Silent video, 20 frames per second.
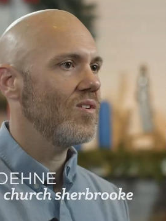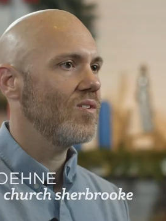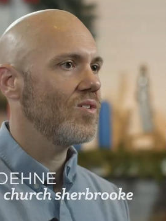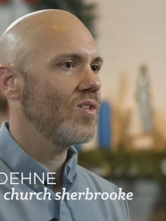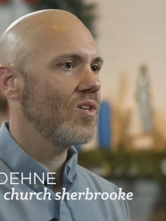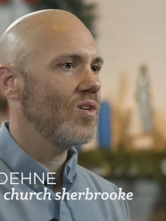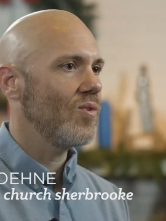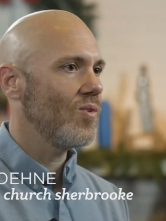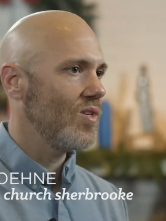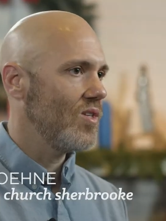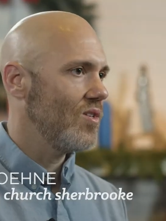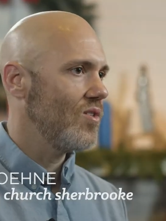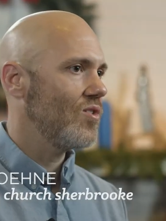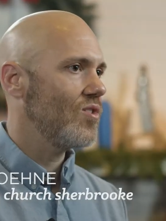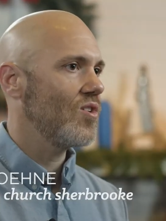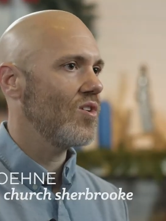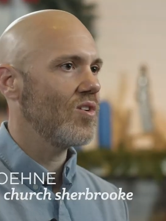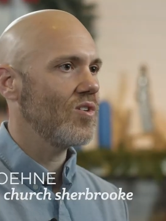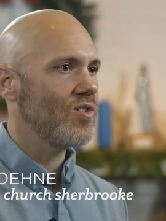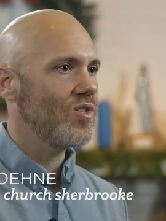to going to
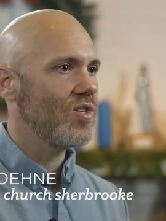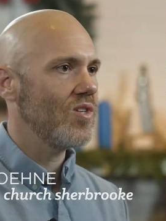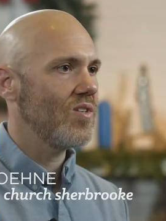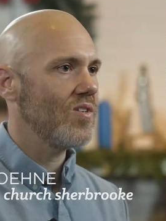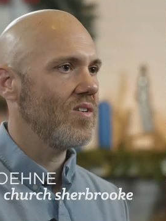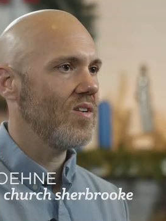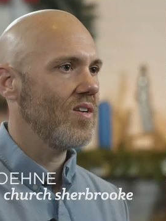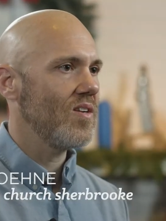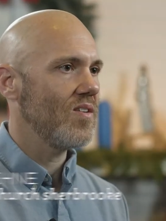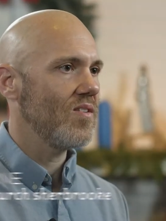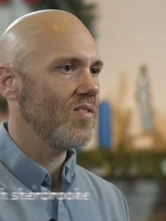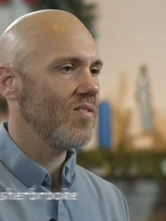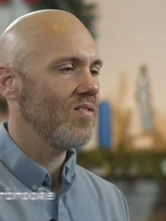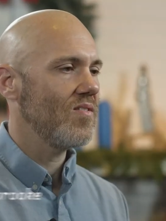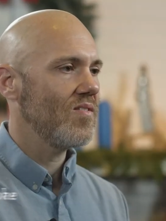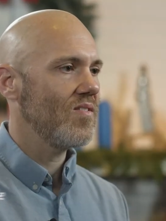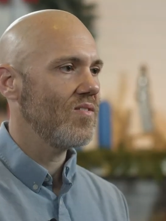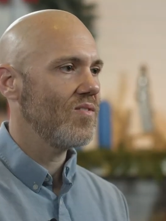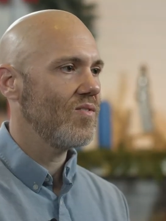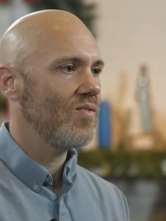church and, and
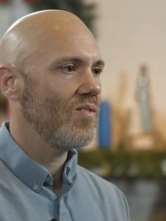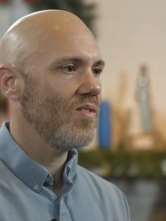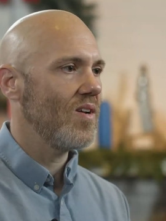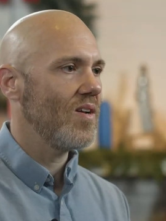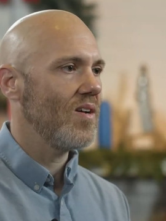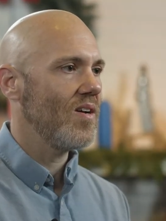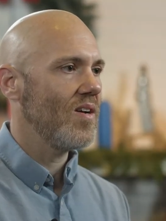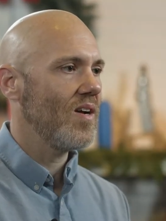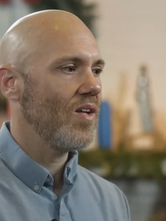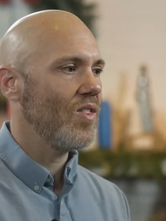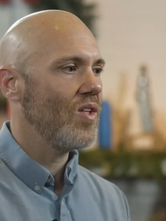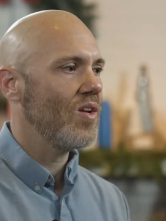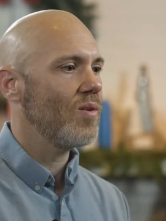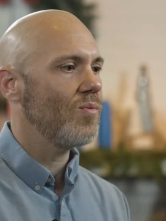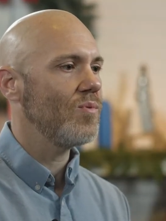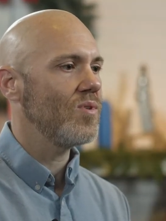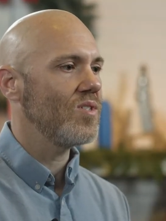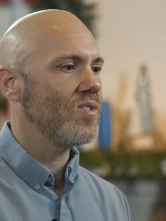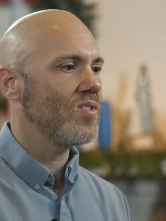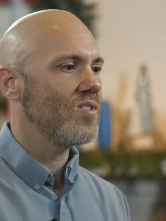uh, I think it
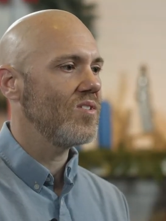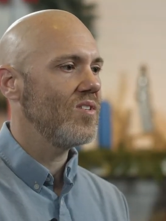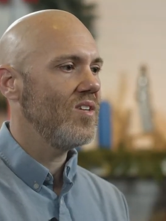was